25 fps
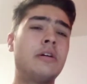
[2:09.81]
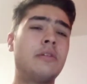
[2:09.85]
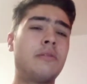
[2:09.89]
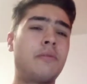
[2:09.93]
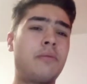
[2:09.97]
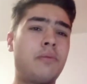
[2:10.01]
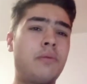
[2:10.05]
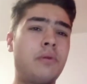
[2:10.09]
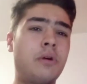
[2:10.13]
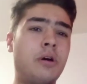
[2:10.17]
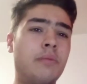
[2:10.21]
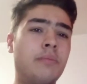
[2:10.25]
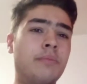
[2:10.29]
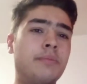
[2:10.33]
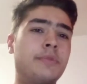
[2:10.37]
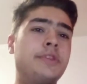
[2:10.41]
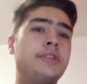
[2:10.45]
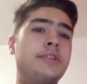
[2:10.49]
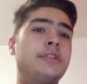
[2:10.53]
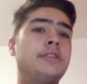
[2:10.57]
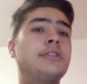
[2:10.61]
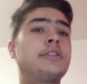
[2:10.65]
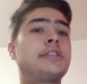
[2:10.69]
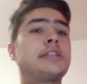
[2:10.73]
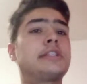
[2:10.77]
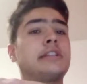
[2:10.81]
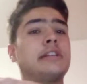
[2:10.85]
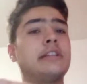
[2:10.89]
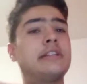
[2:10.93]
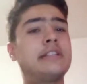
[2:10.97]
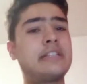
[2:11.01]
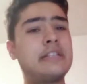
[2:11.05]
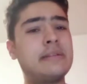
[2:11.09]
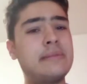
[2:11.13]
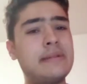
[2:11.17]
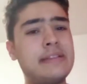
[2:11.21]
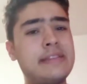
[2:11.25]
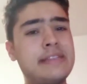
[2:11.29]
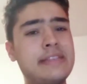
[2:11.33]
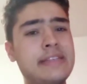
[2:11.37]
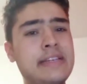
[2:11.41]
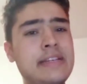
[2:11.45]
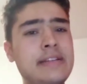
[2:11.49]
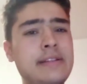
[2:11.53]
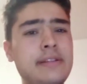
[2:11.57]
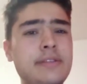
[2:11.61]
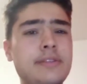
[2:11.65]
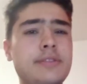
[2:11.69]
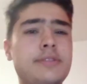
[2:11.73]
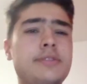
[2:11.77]
from
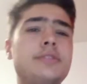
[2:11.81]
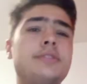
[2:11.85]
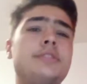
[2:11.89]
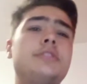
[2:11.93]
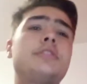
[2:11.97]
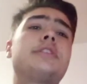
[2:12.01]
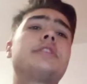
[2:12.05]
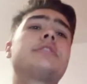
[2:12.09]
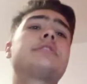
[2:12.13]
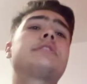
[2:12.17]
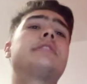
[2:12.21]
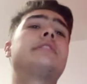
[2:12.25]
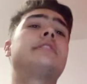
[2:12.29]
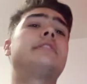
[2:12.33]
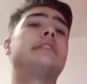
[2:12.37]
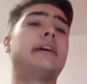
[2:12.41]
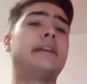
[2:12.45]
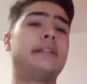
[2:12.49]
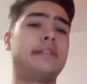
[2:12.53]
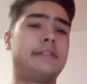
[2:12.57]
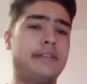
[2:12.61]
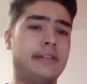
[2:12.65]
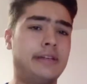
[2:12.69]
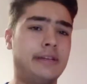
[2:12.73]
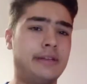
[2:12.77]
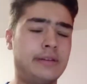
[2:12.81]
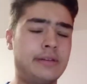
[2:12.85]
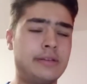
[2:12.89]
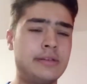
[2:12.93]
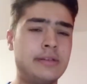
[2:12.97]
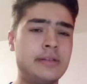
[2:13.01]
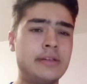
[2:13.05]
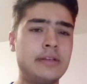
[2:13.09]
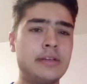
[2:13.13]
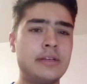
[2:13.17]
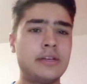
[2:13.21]
2017 to 2019.